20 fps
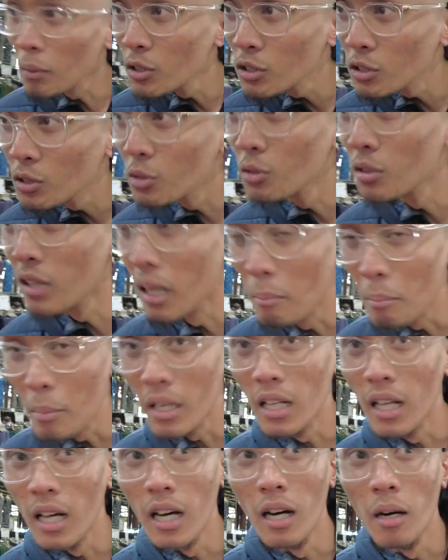bosku. That
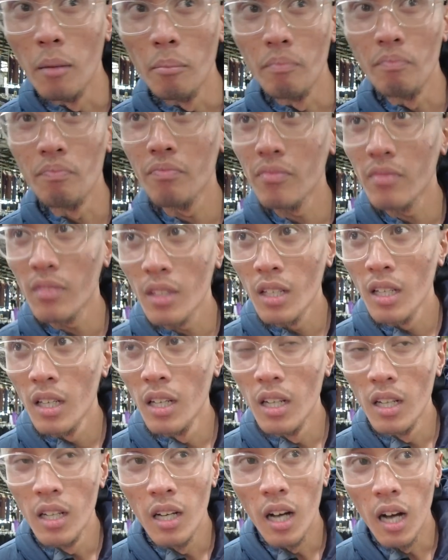mean um,
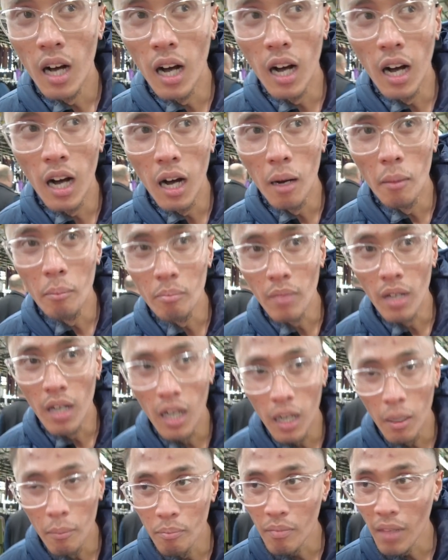um,
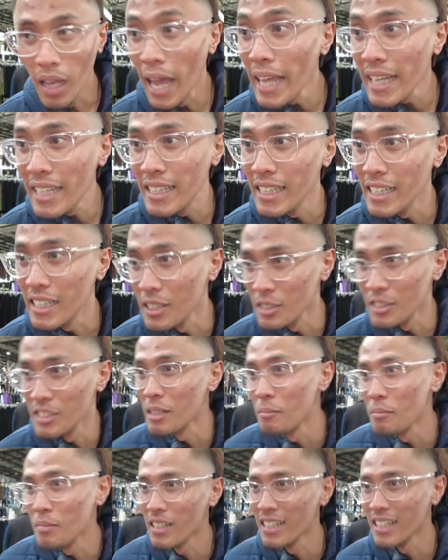um, hectic or
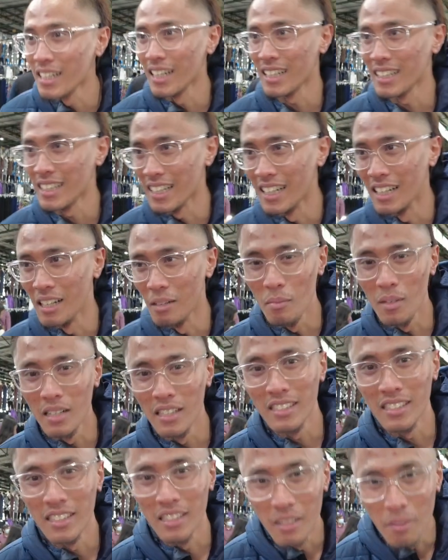something like yeah, that hectic. in
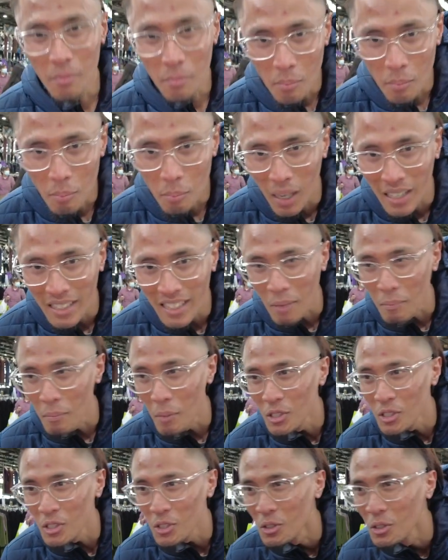Malaysia. Mantap
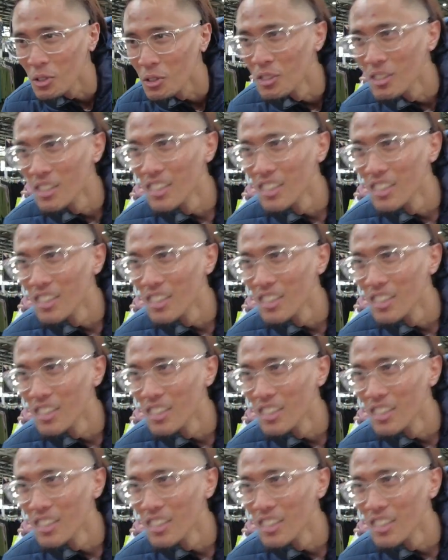bosku.